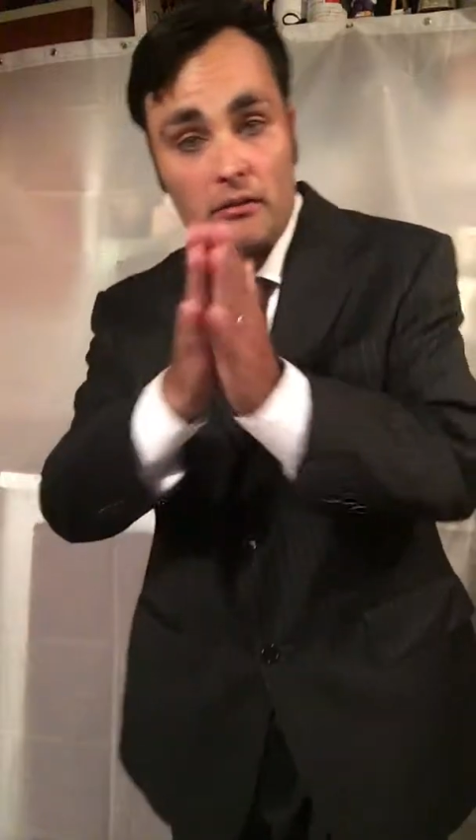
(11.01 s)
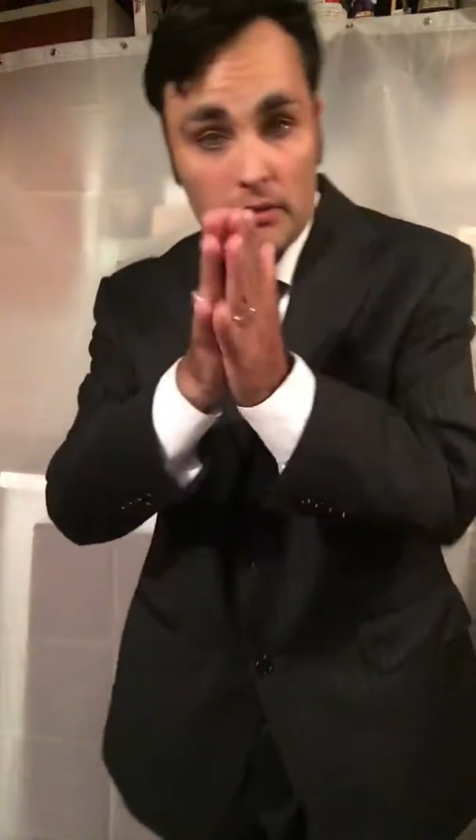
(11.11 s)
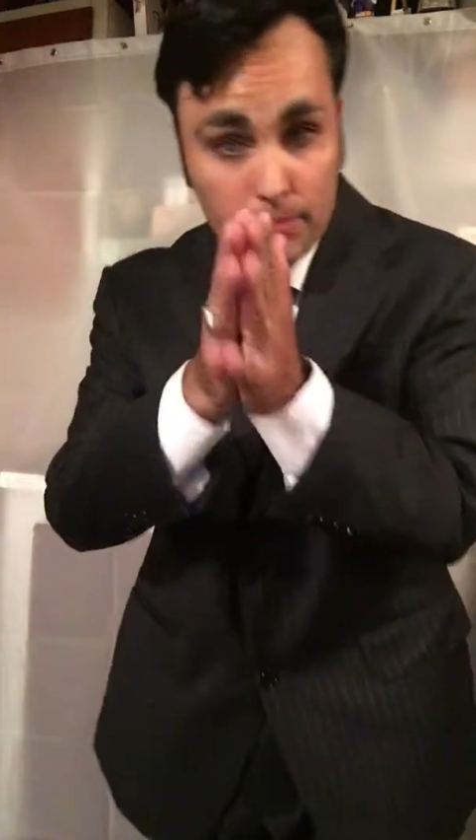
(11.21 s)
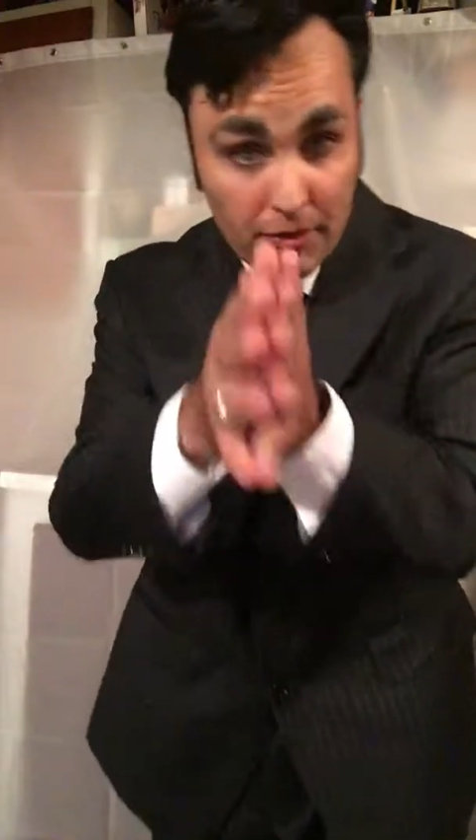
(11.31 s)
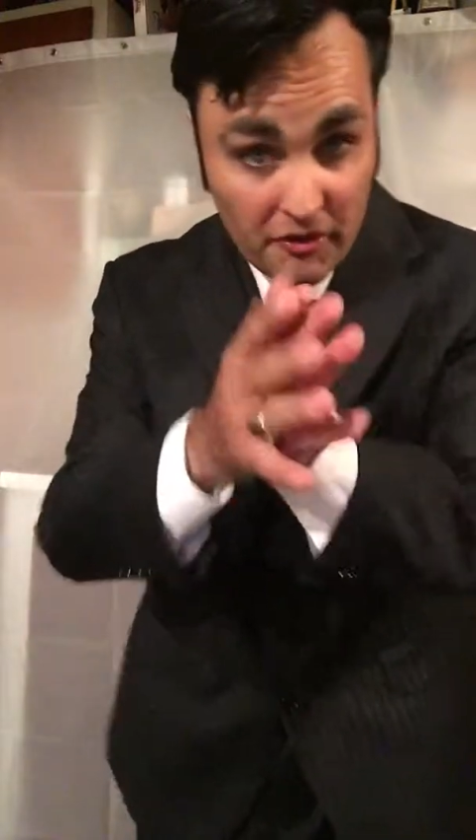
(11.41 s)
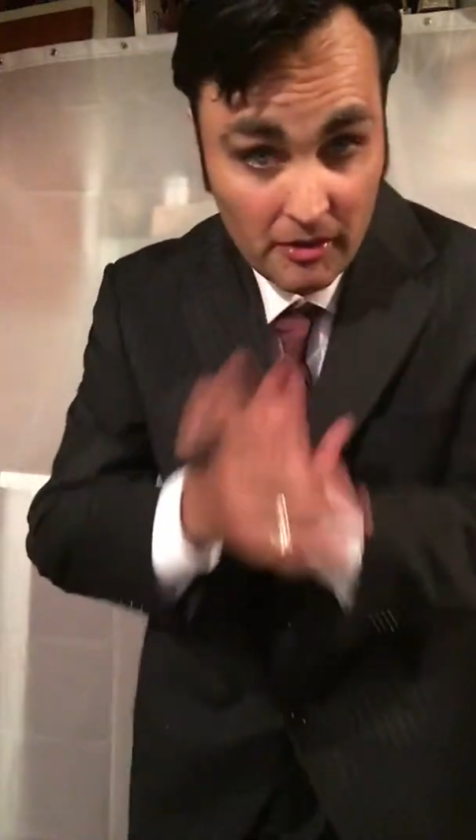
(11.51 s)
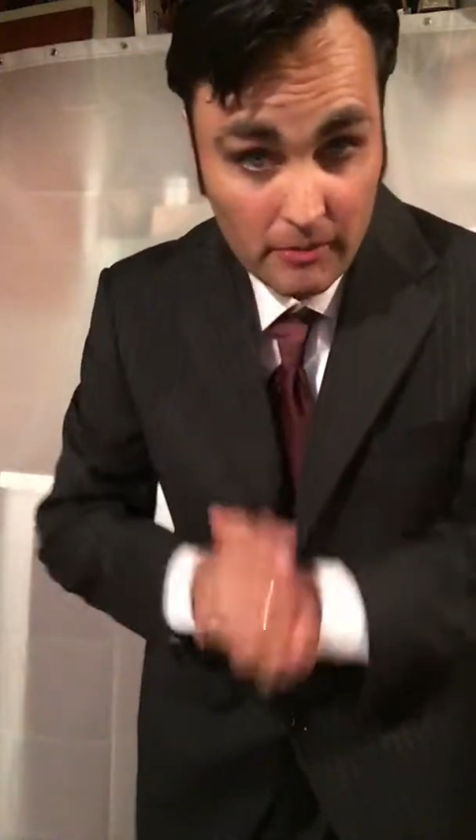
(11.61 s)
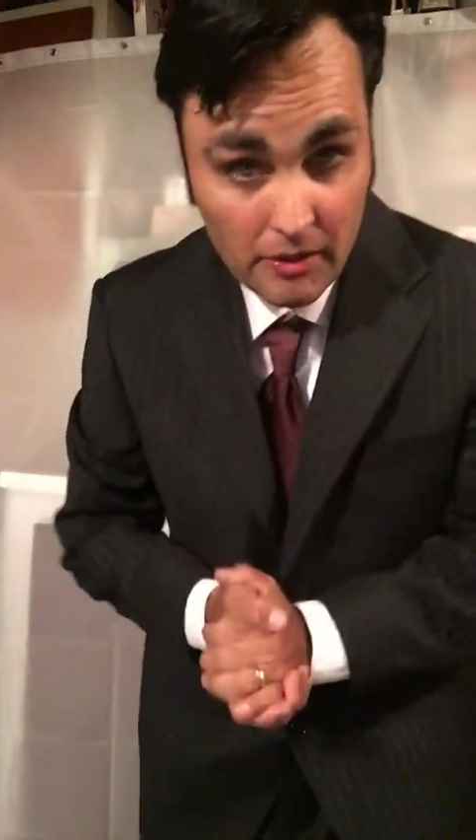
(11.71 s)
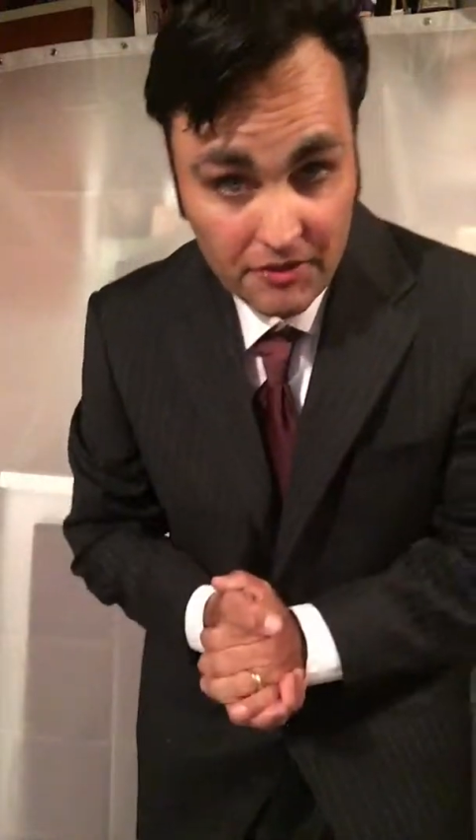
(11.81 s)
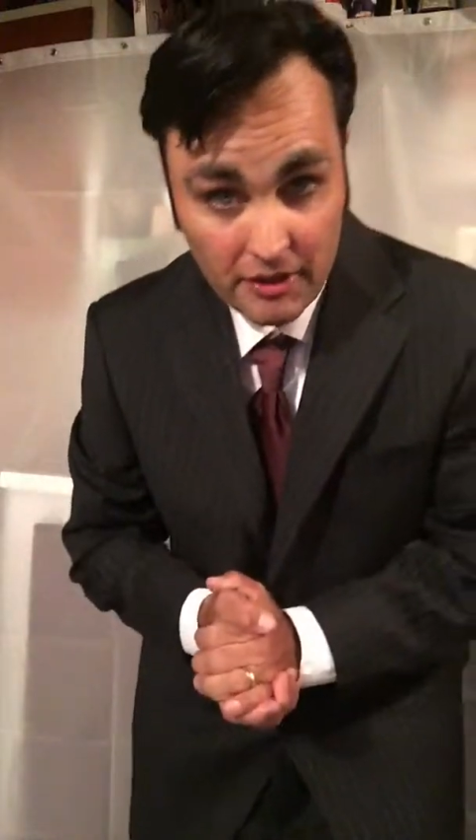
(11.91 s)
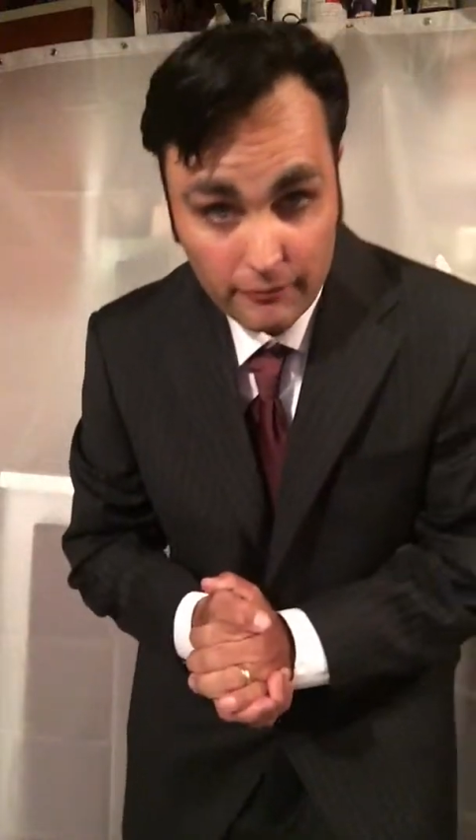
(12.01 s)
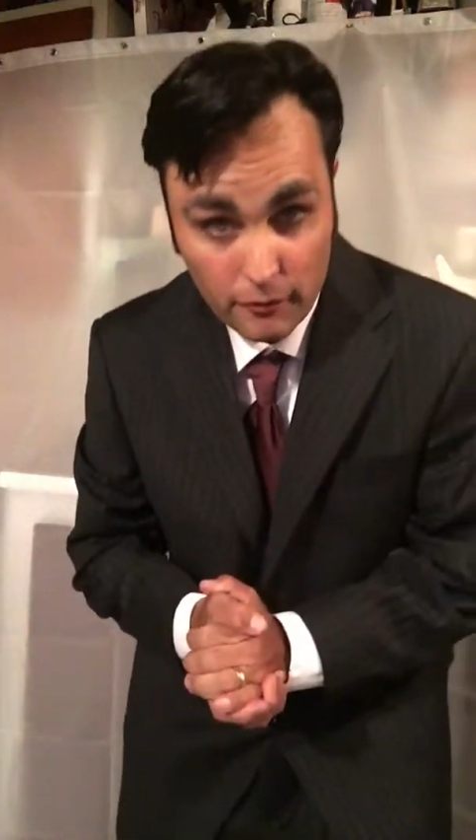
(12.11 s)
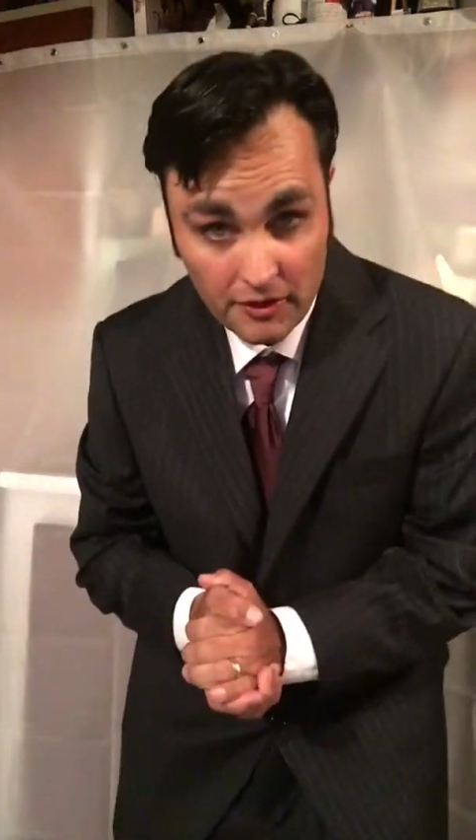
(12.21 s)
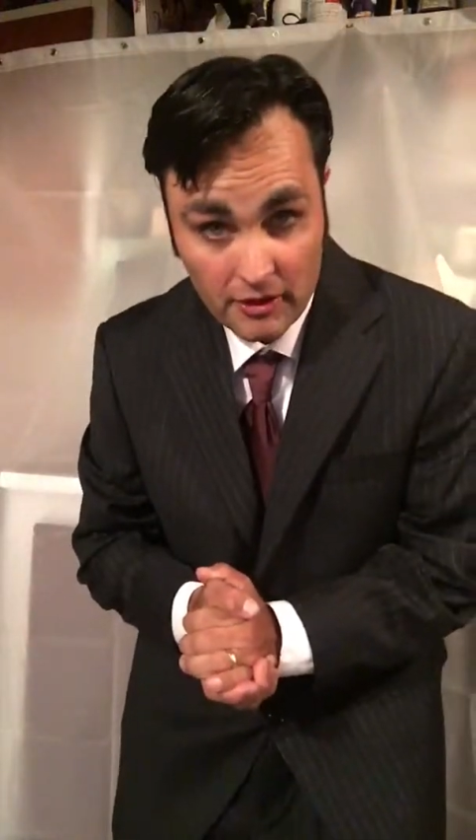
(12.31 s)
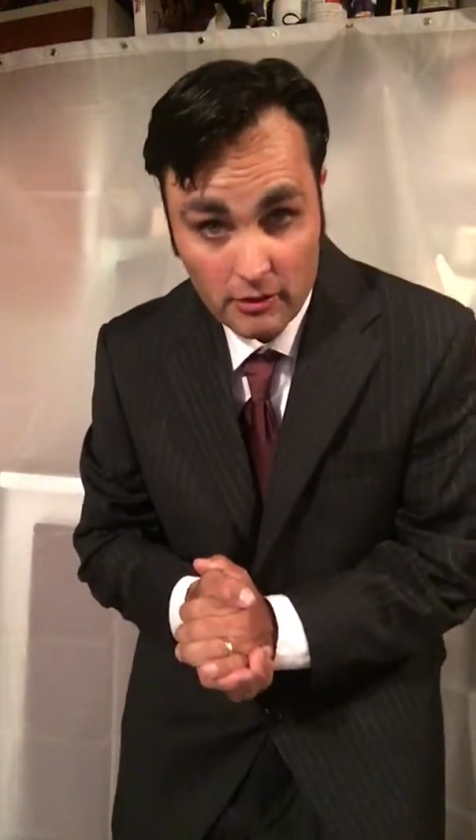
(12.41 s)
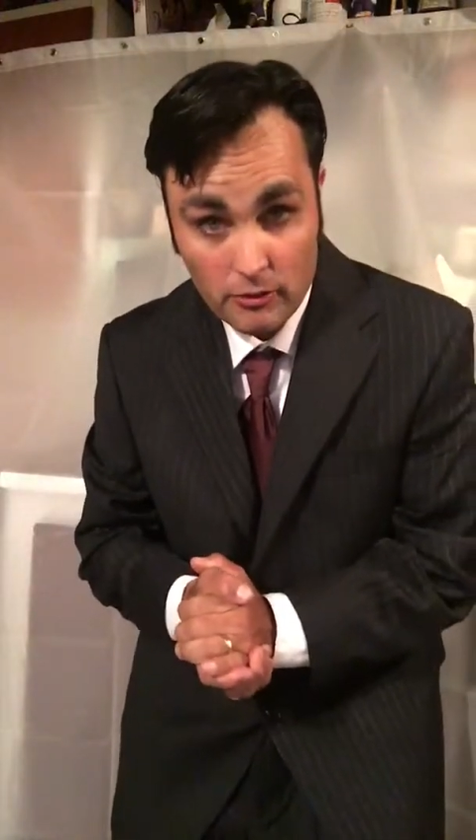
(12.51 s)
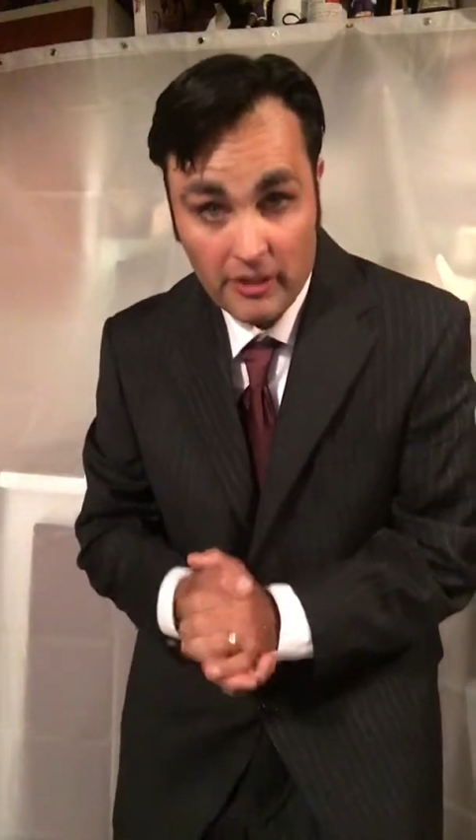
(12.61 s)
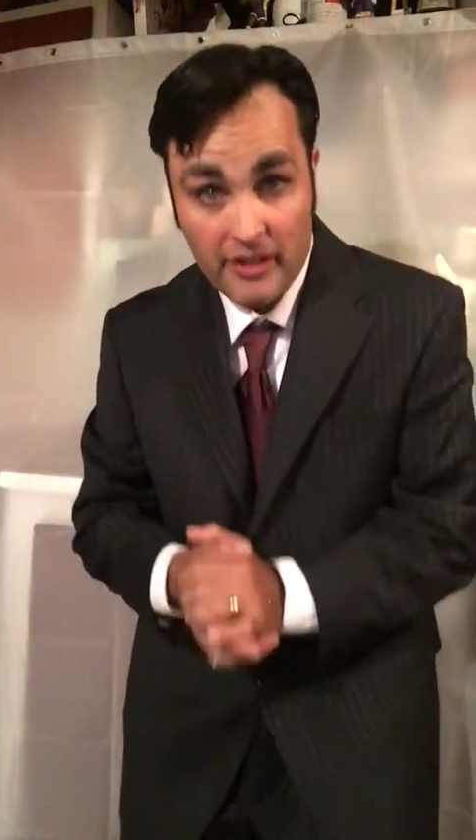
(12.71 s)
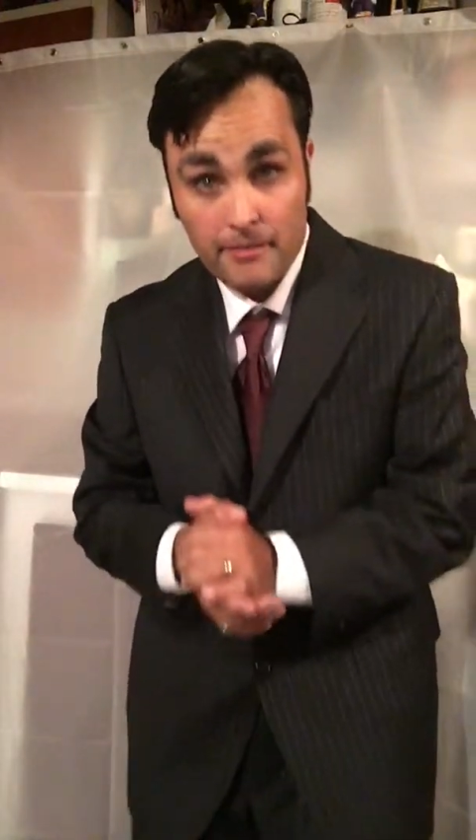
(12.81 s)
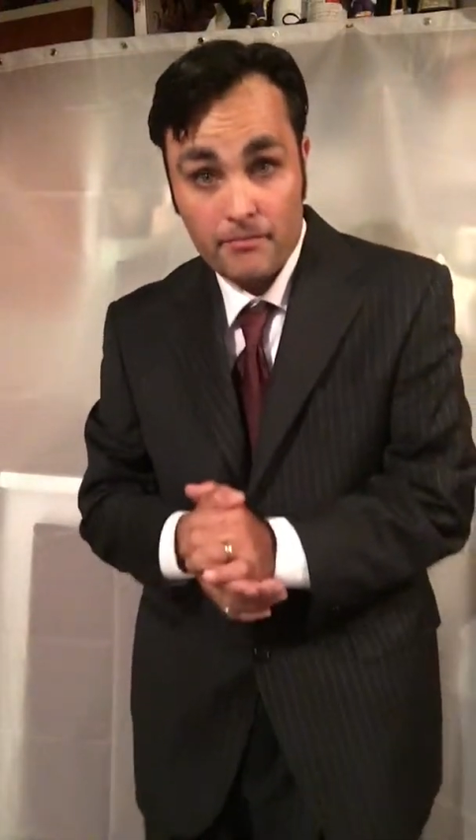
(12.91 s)
I want to put something out there for you,
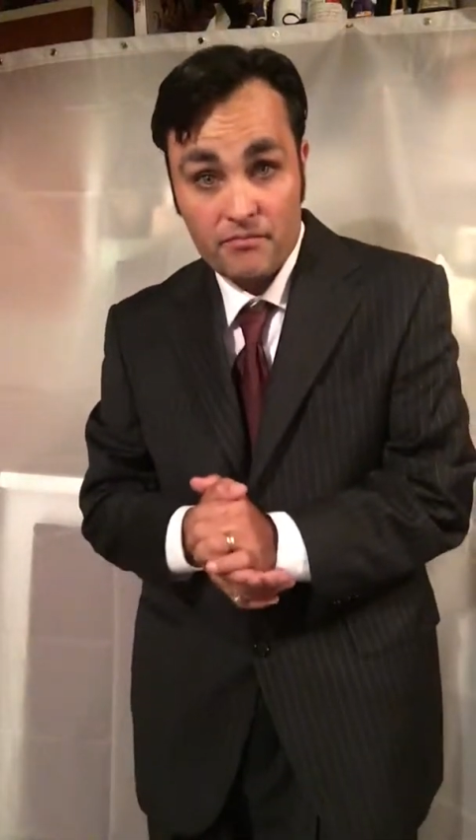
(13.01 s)
okay?